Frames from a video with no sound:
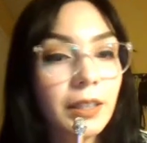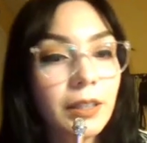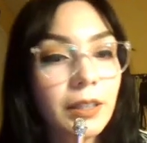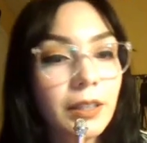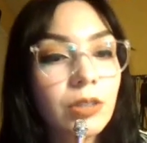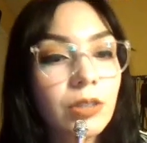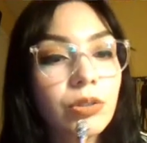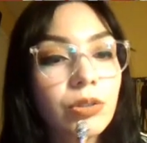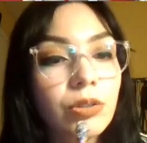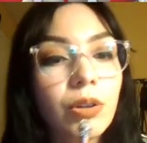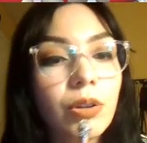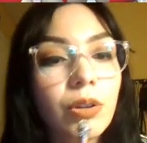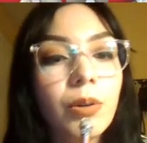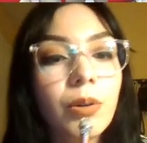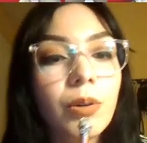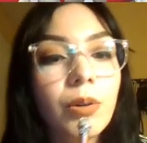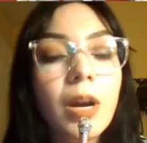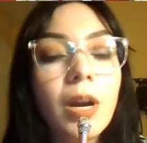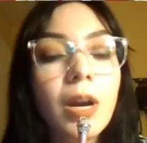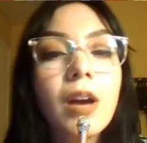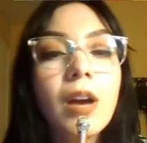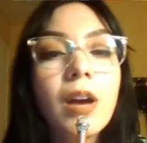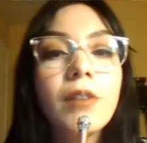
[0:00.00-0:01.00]
So
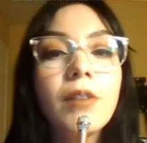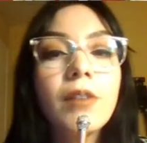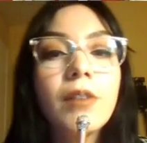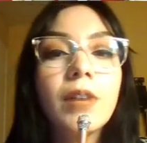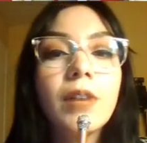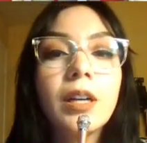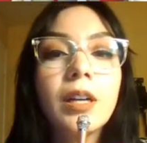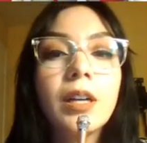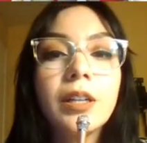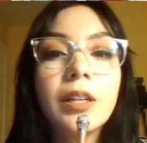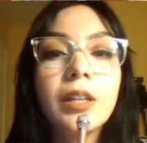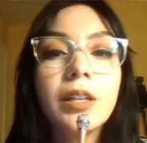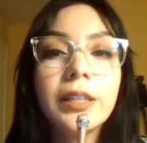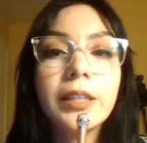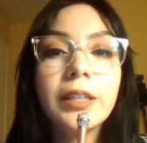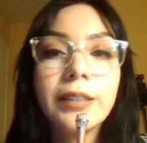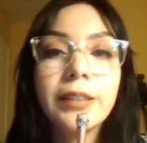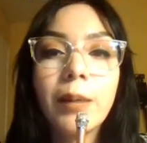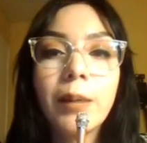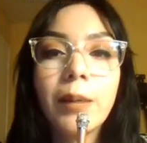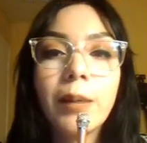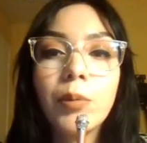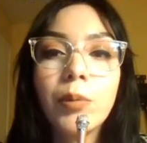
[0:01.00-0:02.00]
a good
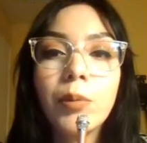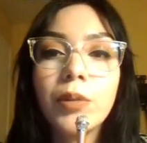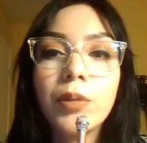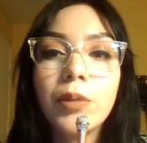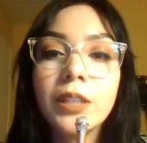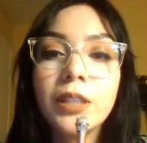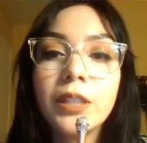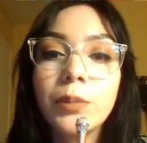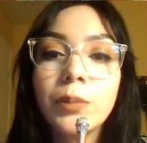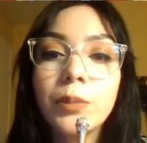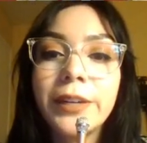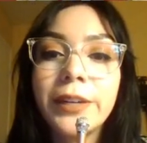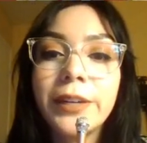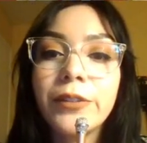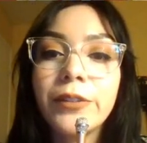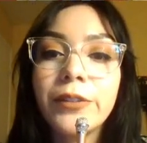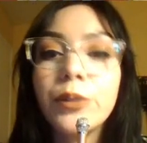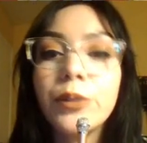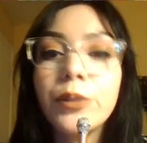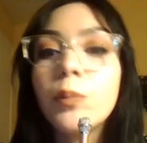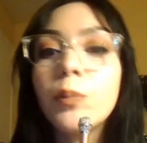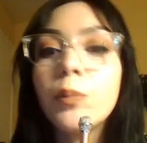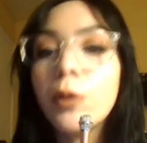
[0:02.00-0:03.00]
example is whenever
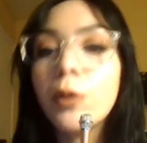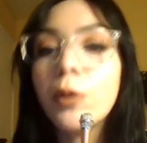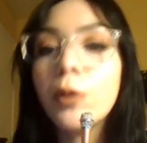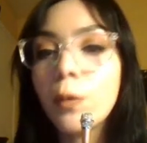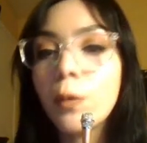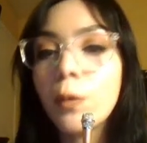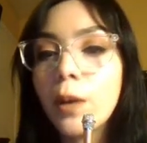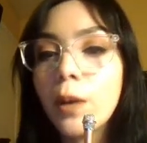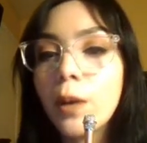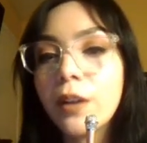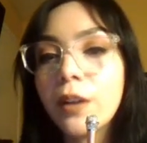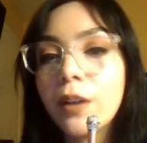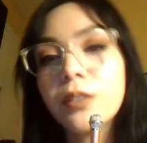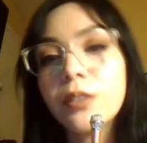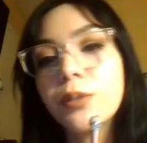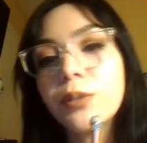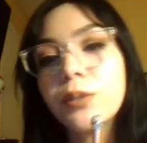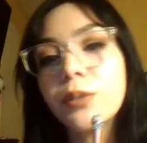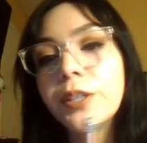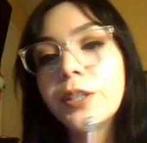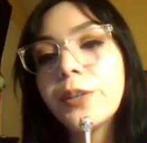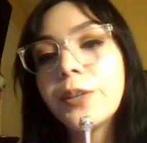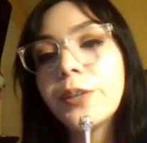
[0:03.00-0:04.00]
you boil water. So
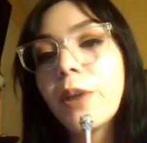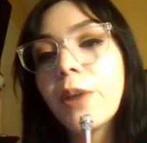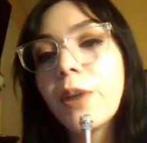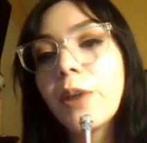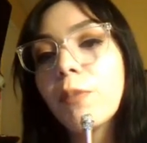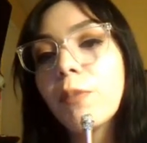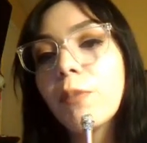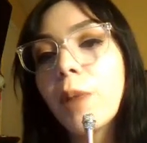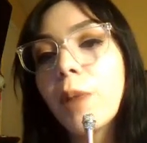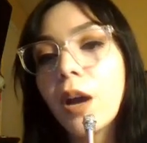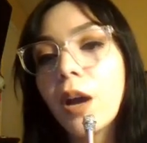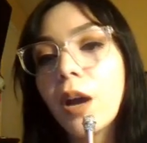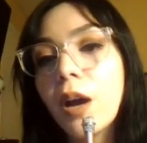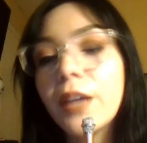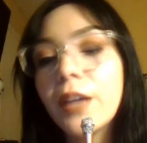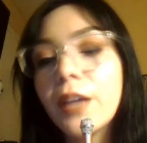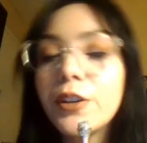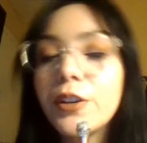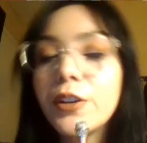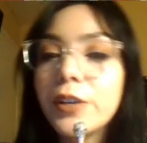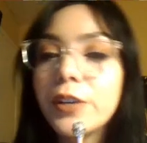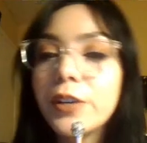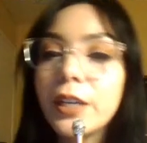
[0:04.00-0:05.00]
here you have a pot and
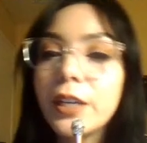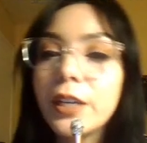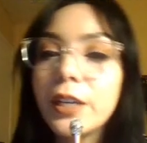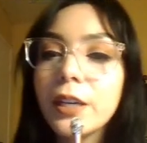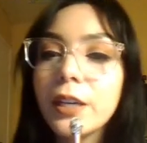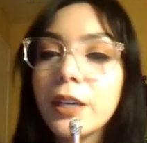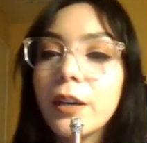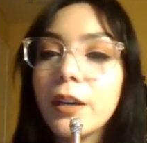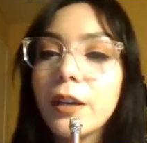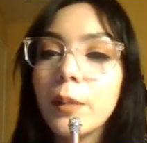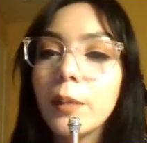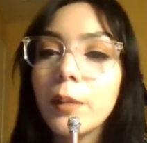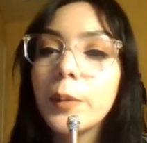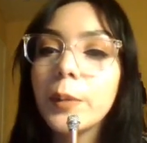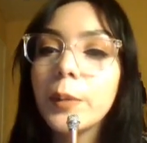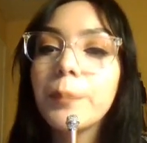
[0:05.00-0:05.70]
you're heating it up.